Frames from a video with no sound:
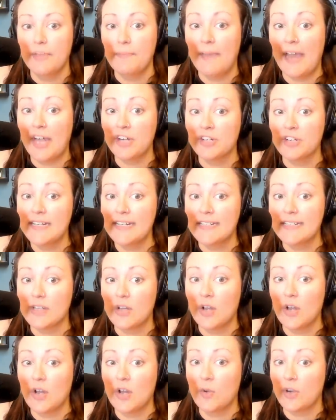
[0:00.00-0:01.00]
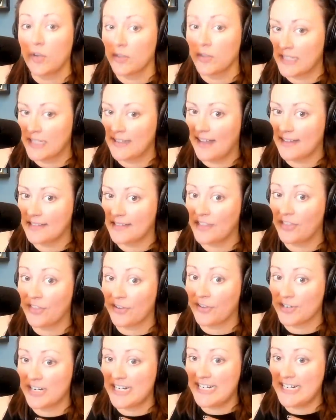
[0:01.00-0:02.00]
The batteries would only last
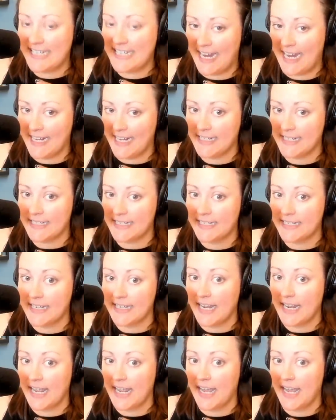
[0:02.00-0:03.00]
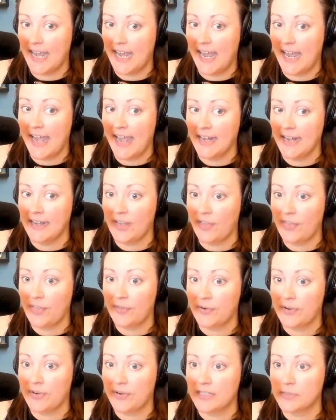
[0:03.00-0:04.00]
30 days and
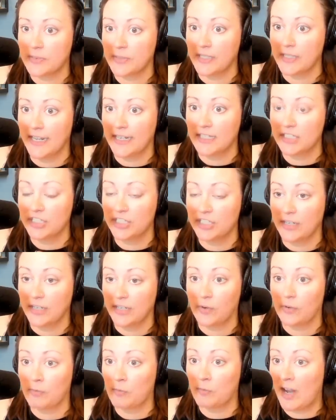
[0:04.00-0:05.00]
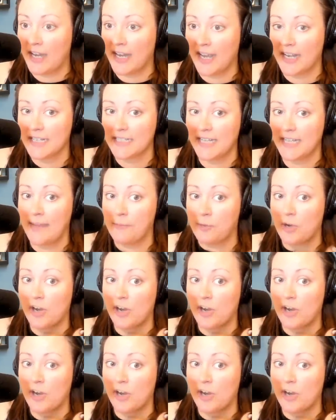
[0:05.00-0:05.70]
authorities were like, shit, we're running out of time.